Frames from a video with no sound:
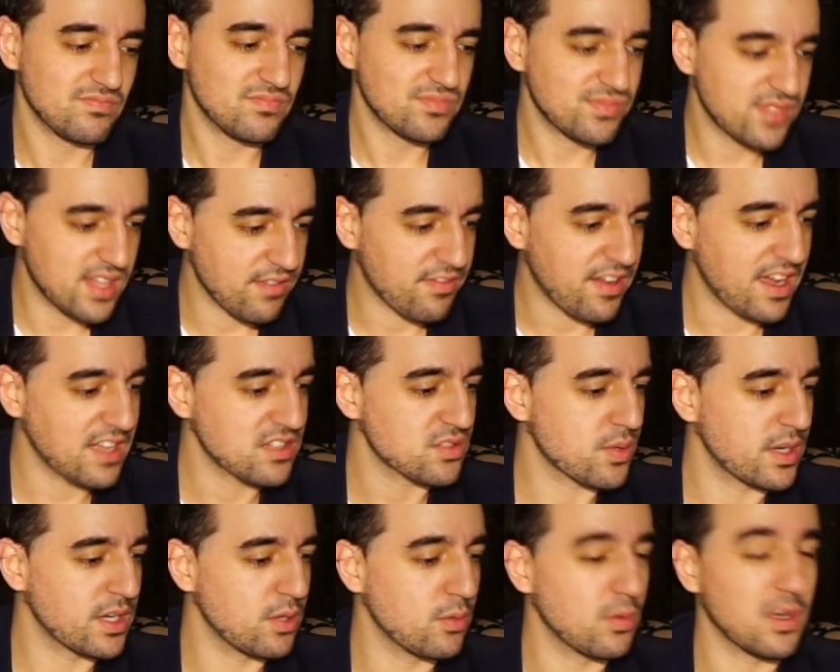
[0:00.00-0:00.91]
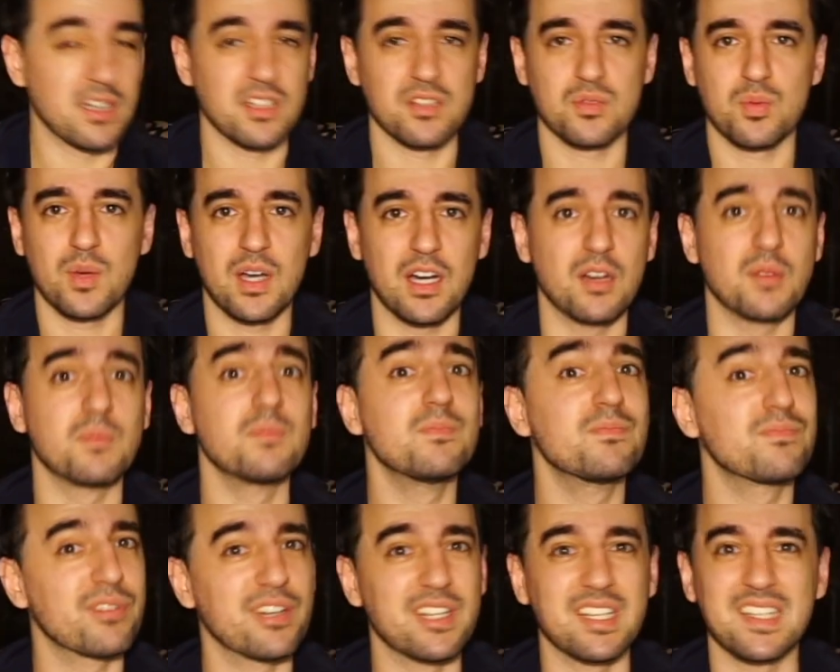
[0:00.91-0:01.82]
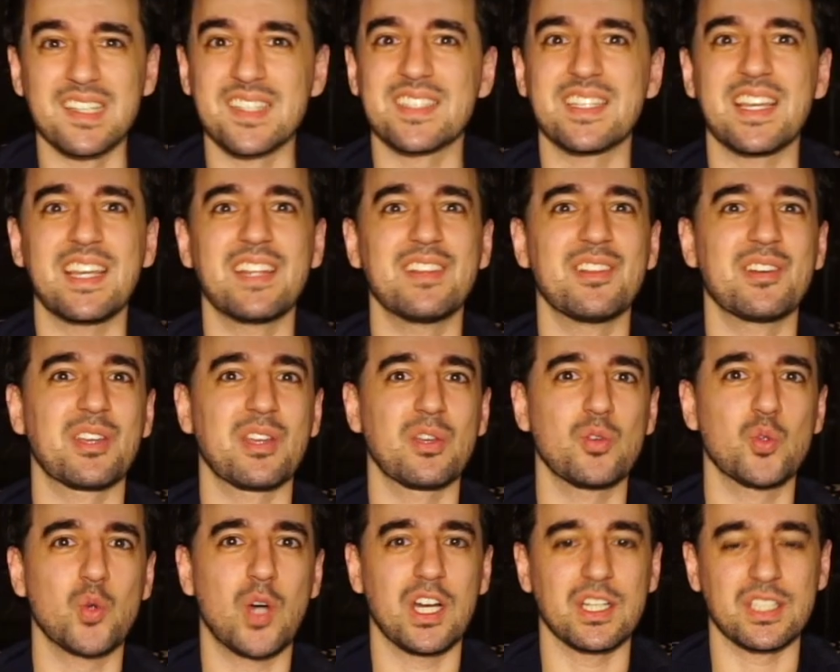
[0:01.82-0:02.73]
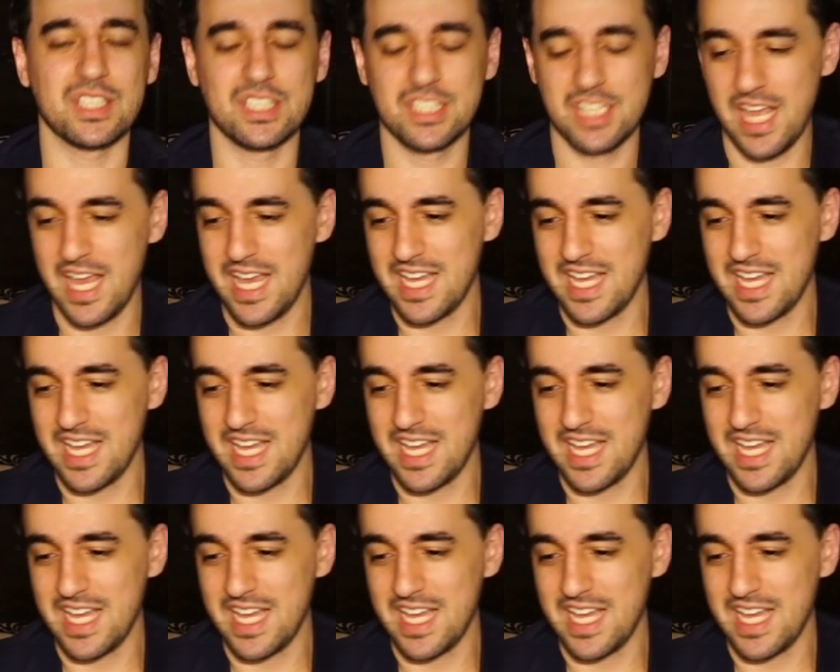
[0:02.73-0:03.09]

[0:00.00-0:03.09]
The Defy 21 as well, pretty insane looking watch.